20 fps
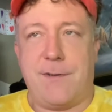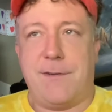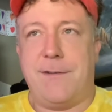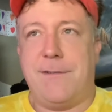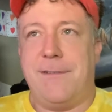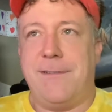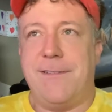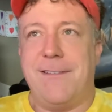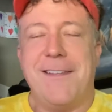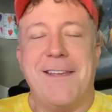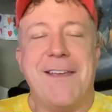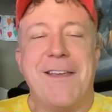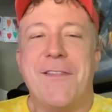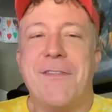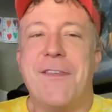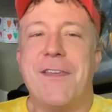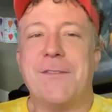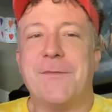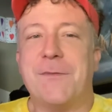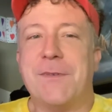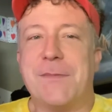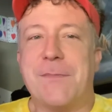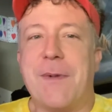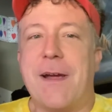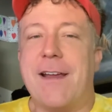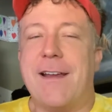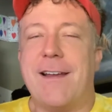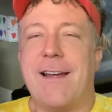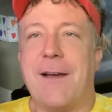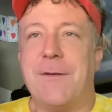
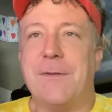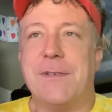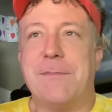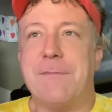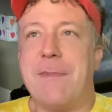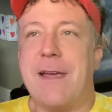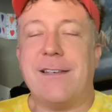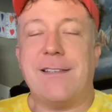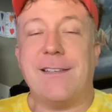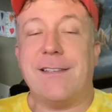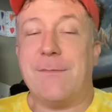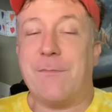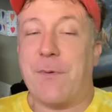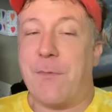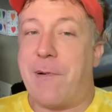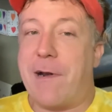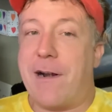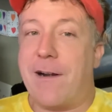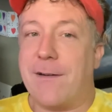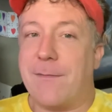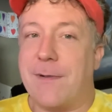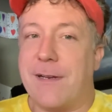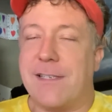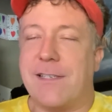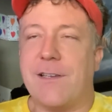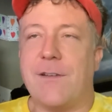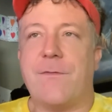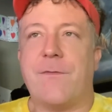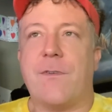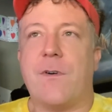I was mentally preparing
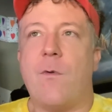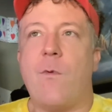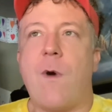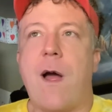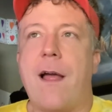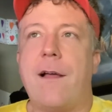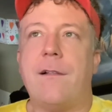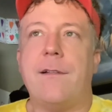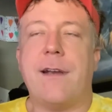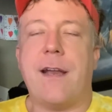myself for a while,